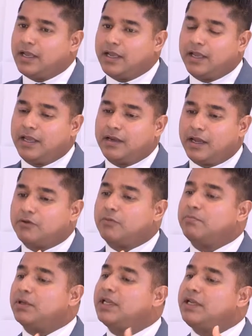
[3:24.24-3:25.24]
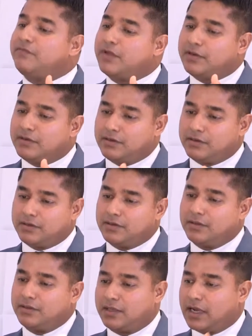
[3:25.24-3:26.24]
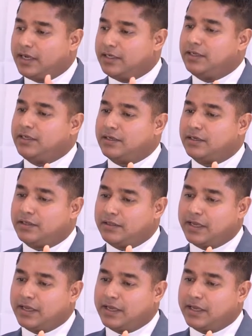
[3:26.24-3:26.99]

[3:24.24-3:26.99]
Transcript: And I don't believe in the idea